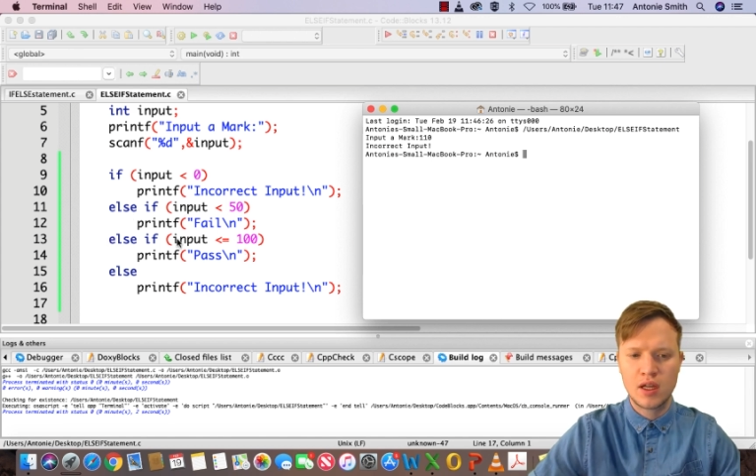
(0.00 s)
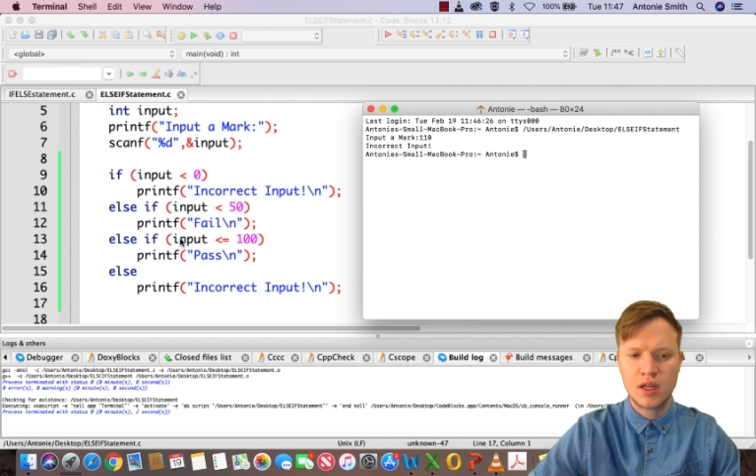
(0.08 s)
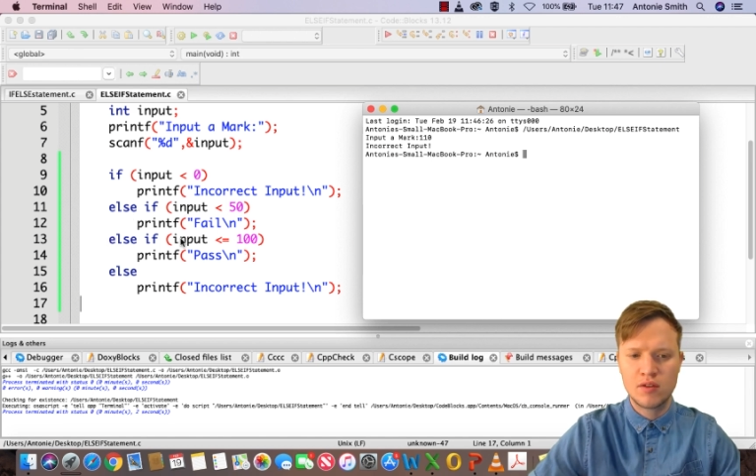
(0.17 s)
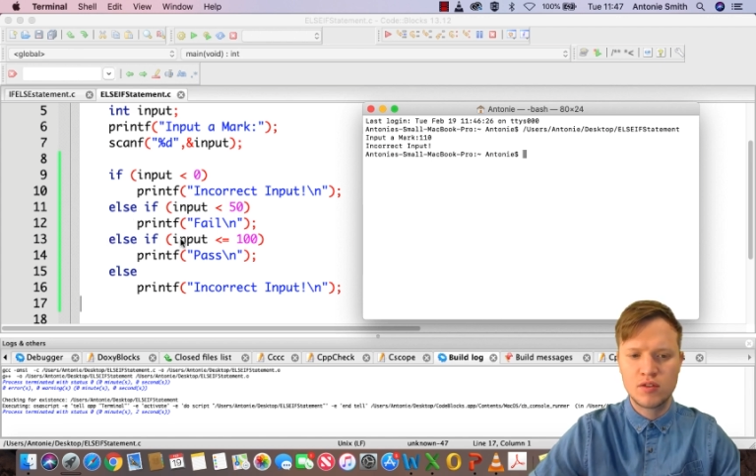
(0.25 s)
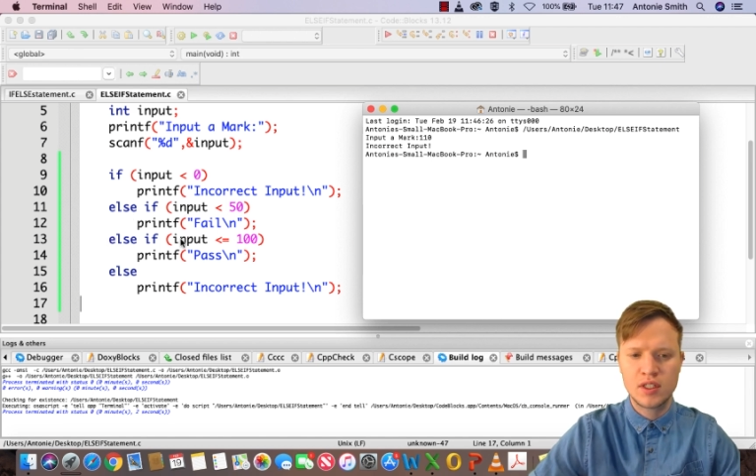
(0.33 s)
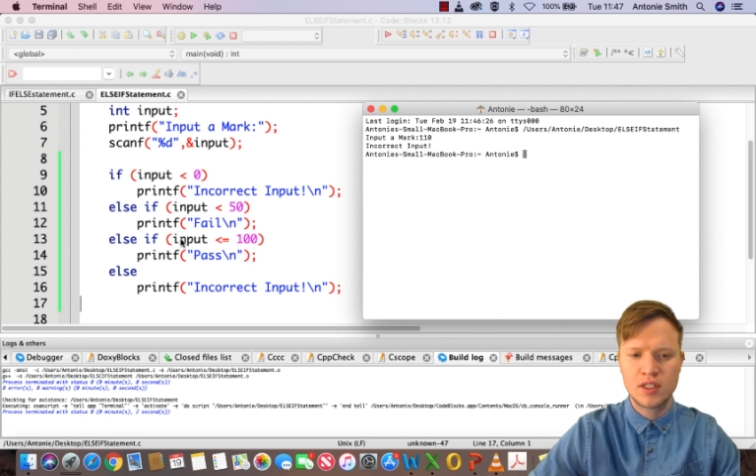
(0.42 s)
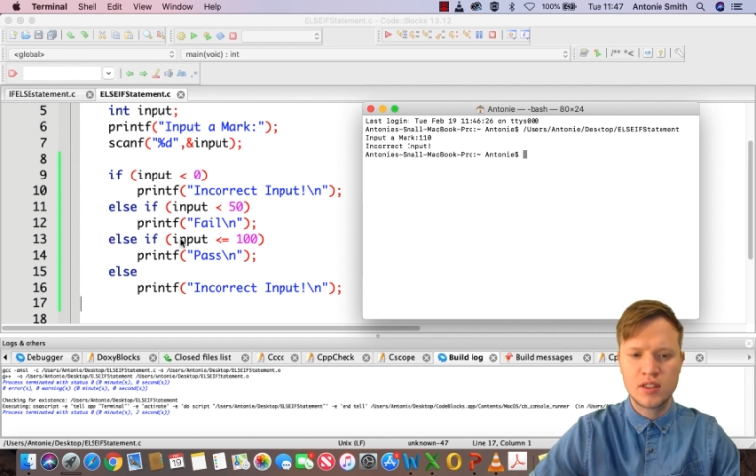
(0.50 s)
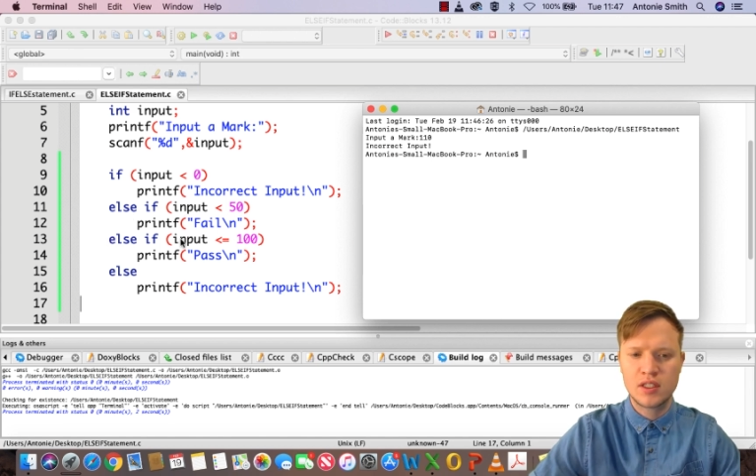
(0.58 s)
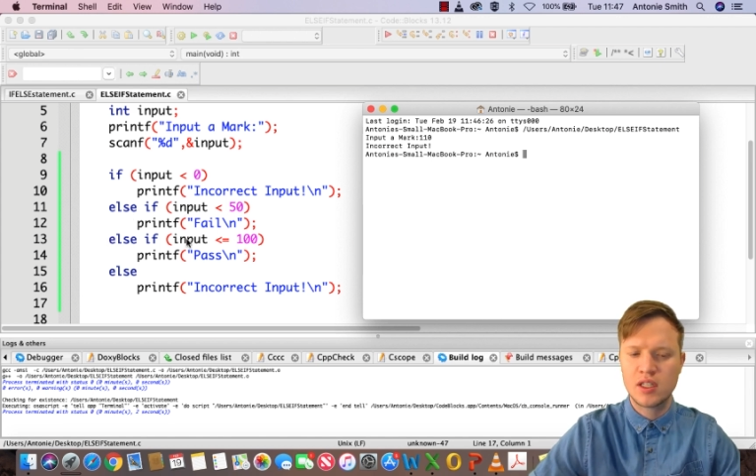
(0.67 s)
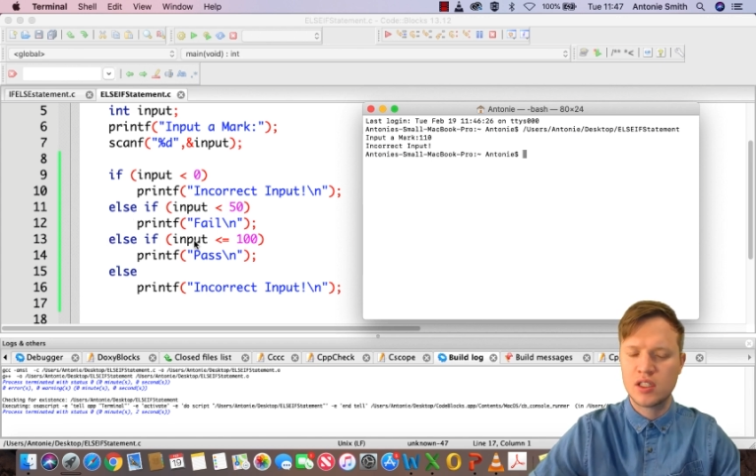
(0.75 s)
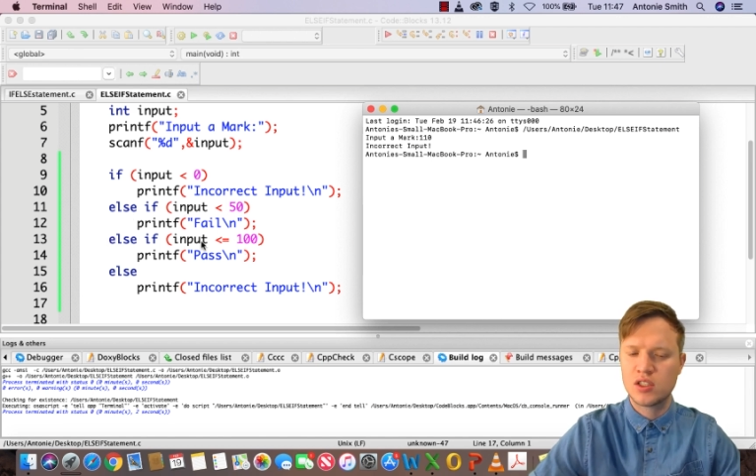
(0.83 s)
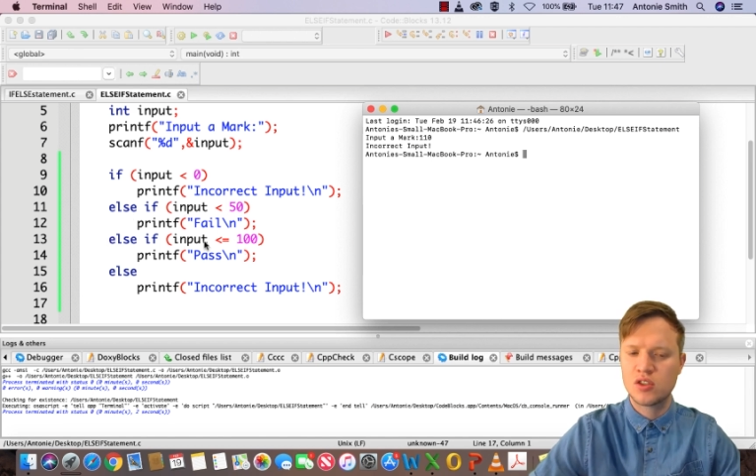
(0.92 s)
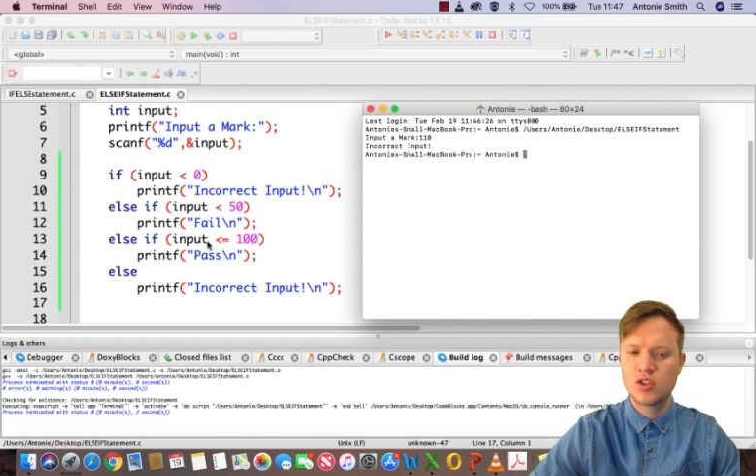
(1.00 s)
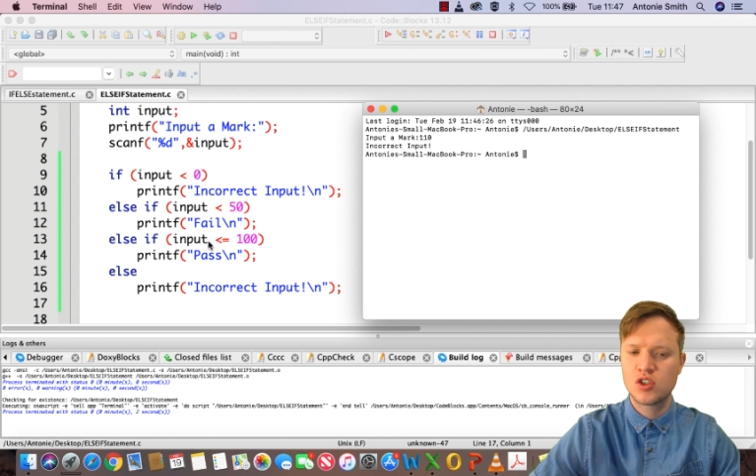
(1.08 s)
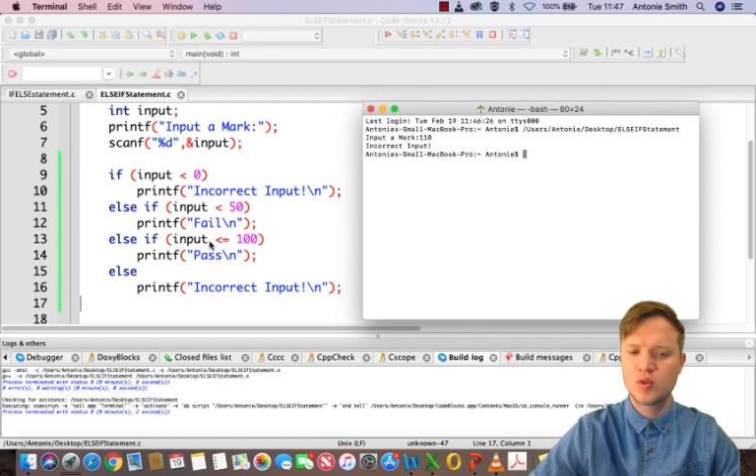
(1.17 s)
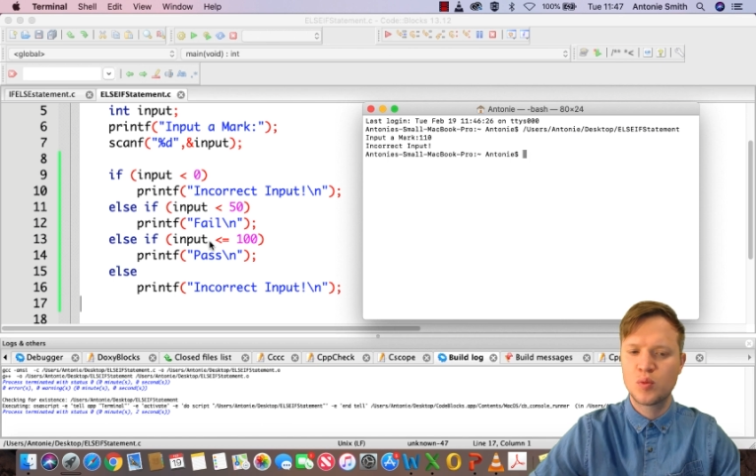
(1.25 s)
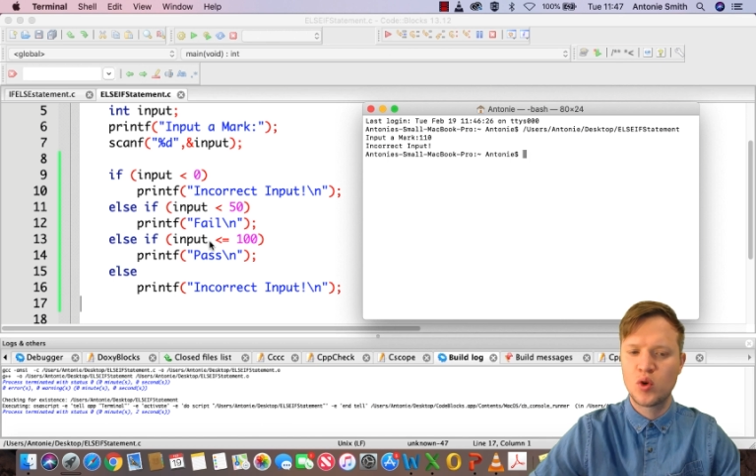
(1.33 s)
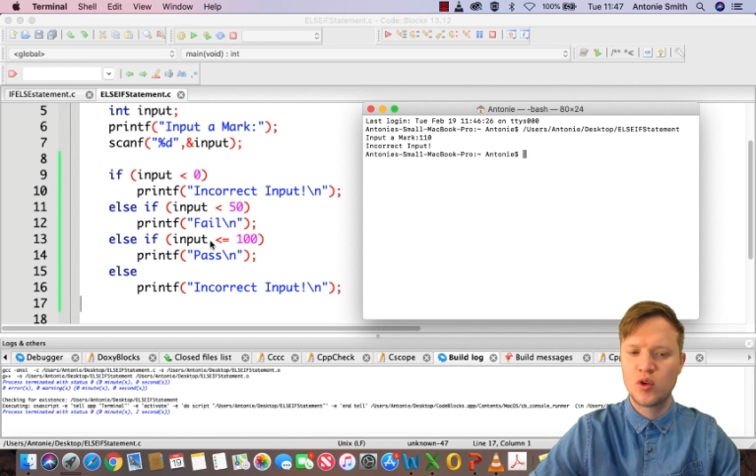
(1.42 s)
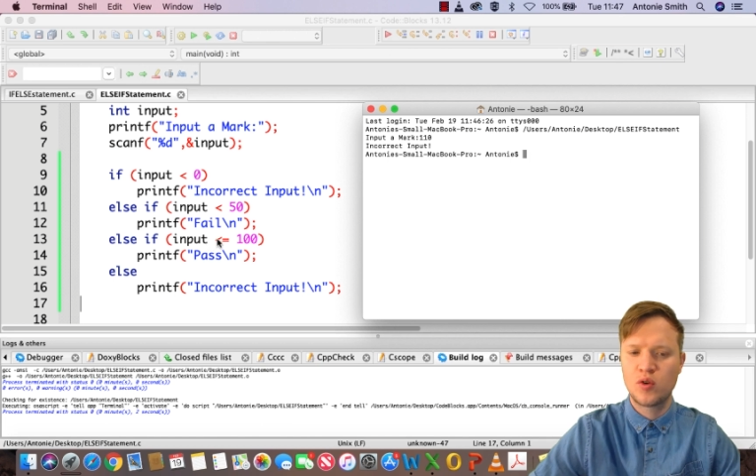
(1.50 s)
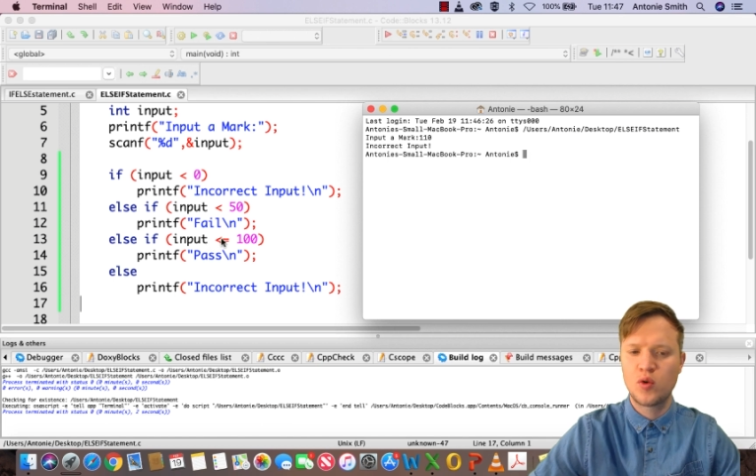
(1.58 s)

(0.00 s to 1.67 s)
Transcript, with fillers: 110 is not smaller